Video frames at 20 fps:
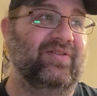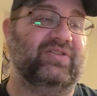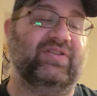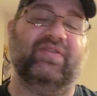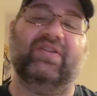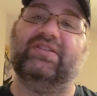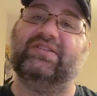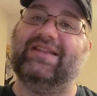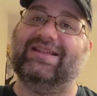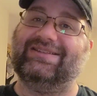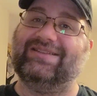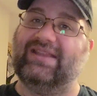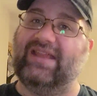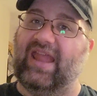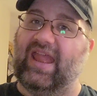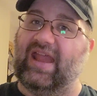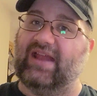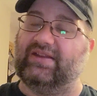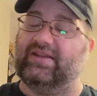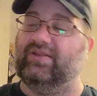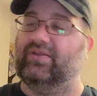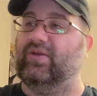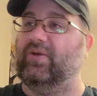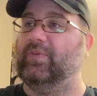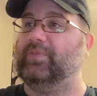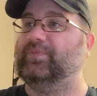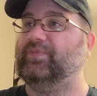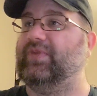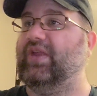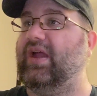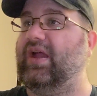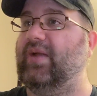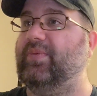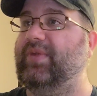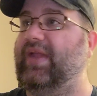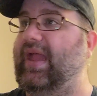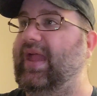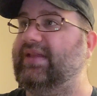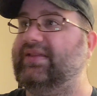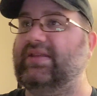first, up, let's get to the acting though.
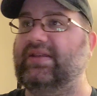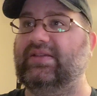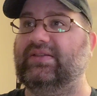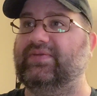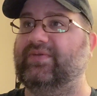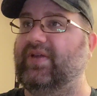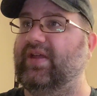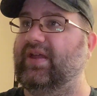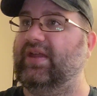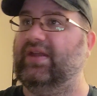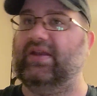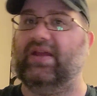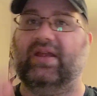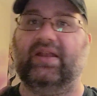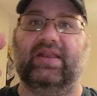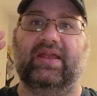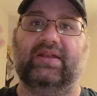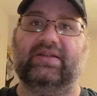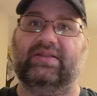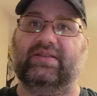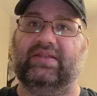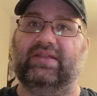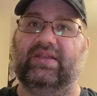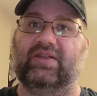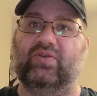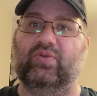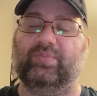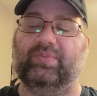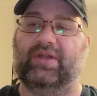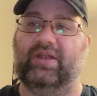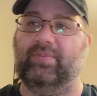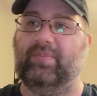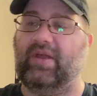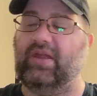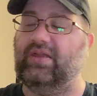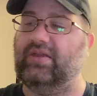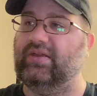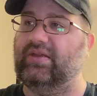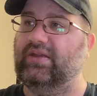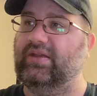Um, the acting is fine. I liked the kid who played
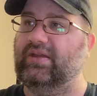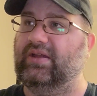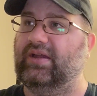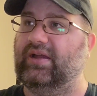Mike.